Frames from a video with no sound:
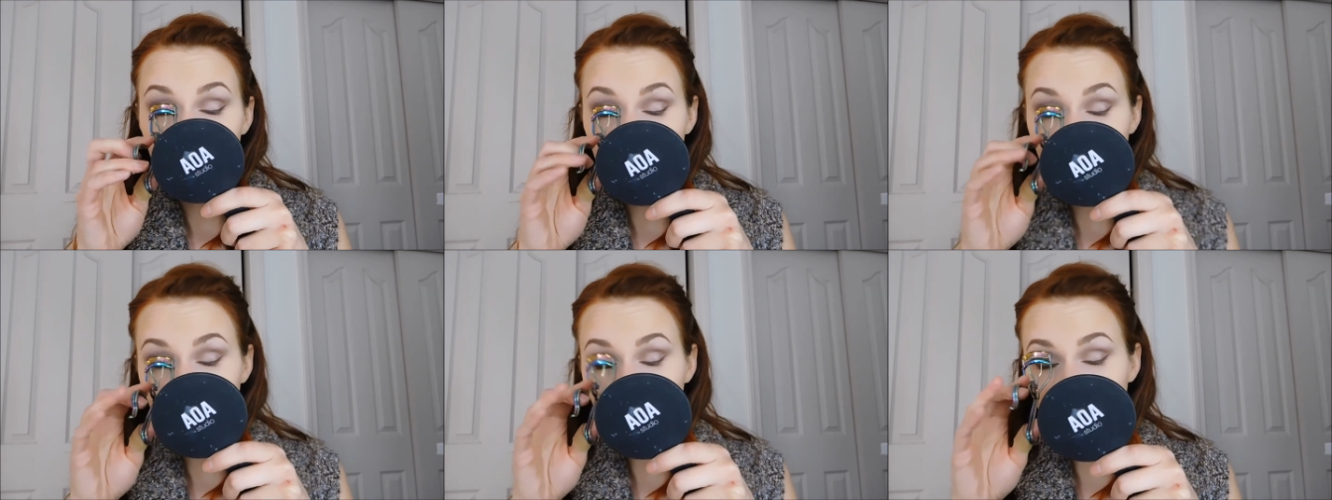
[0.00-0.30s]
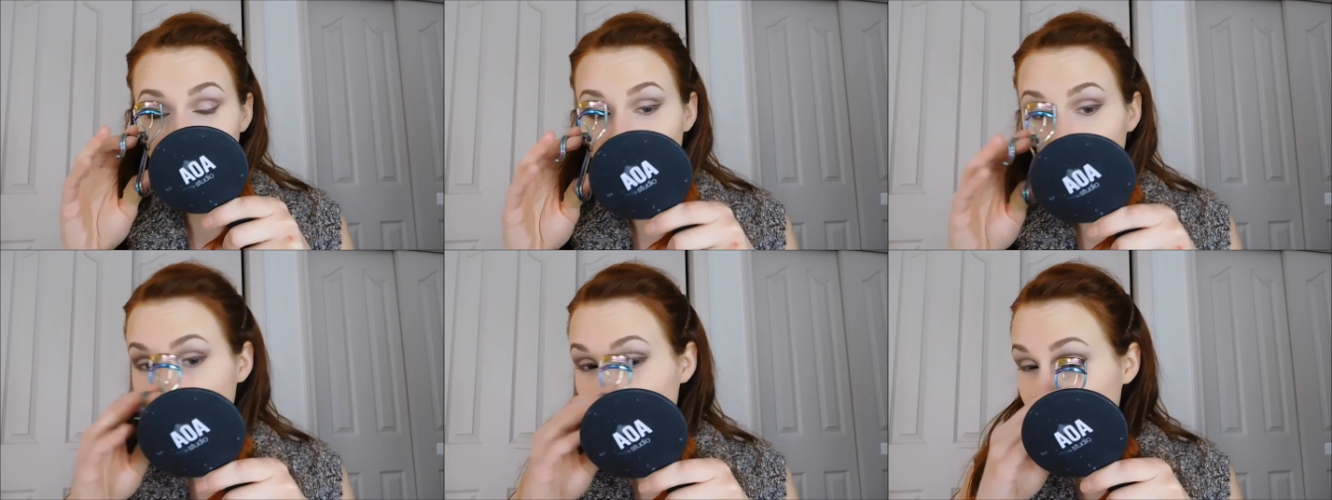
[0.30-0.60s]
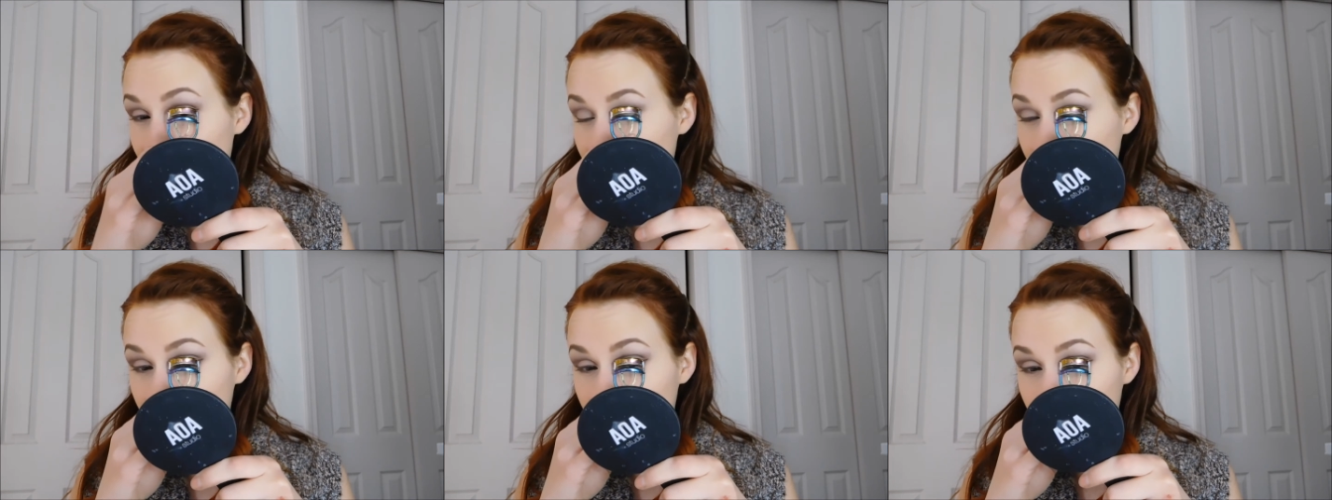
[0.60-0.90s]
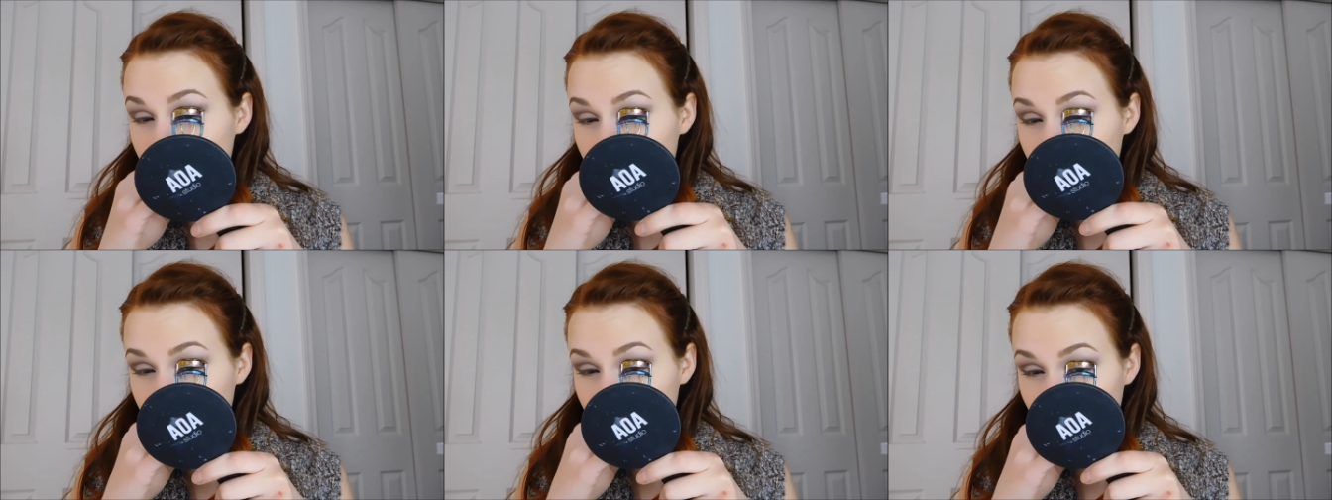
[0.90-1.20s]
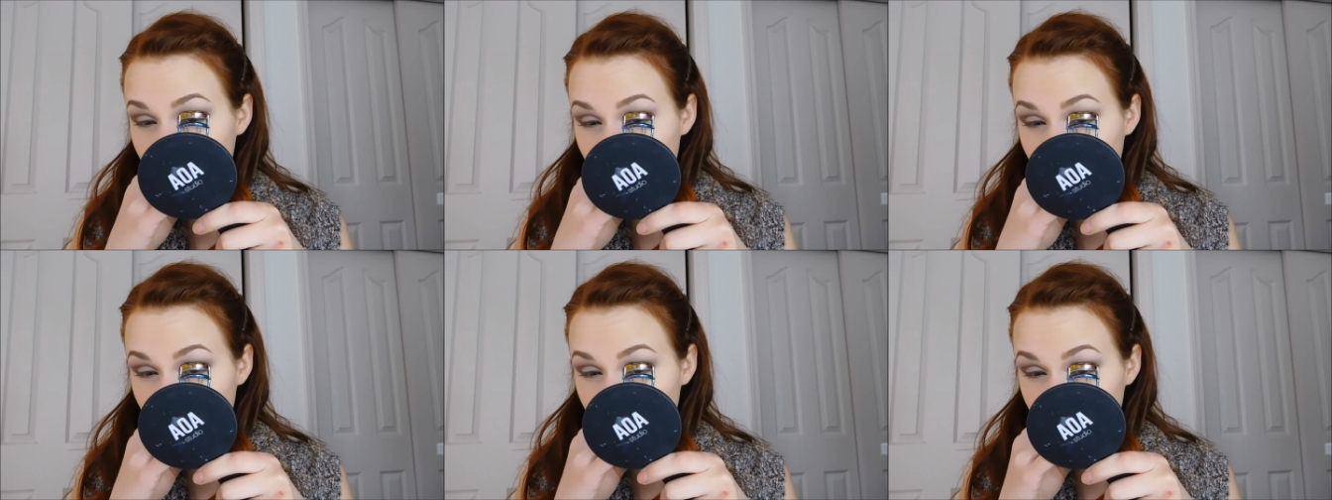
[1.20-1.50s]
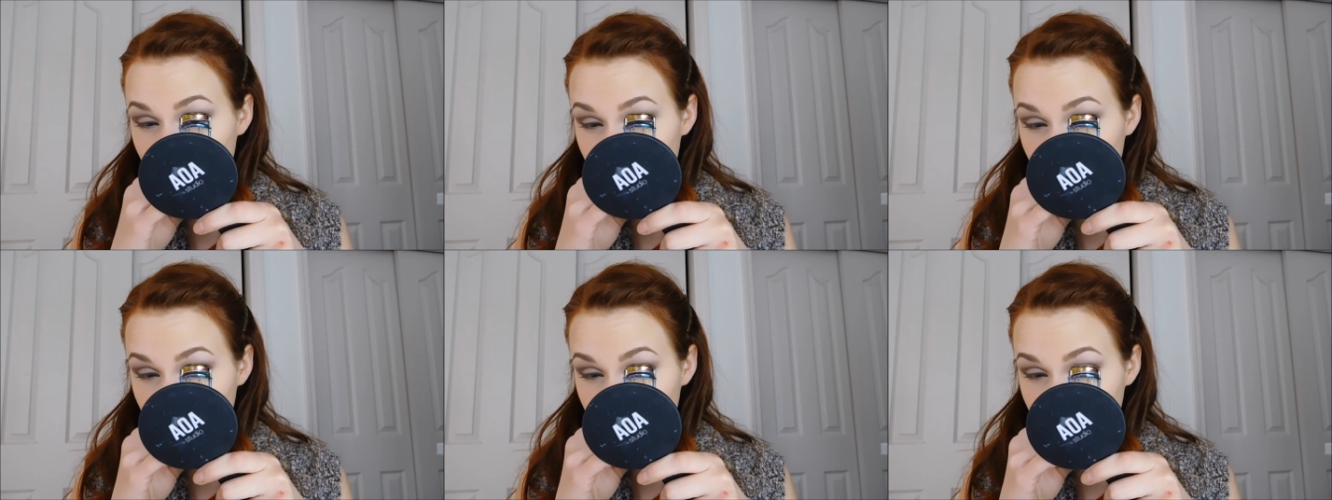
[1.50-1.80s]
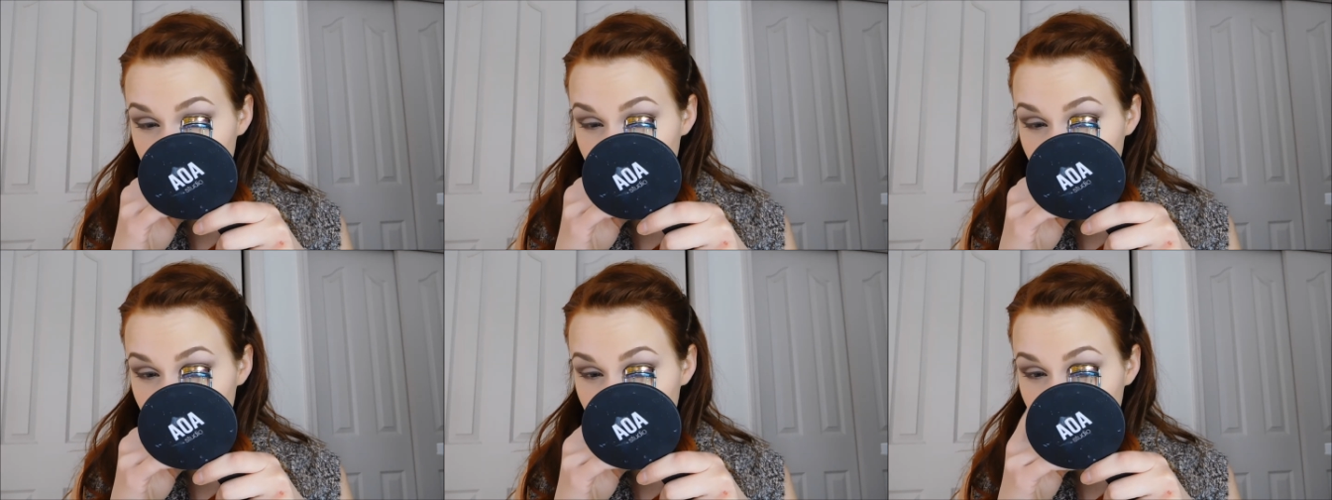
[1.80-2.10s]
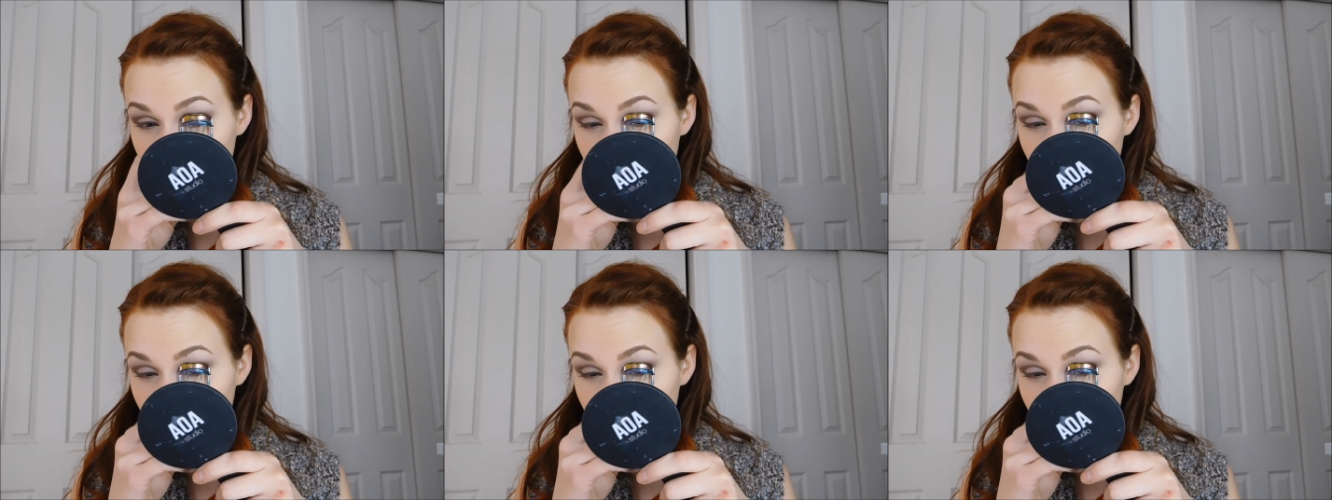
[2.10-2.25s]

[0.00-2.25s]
give back and,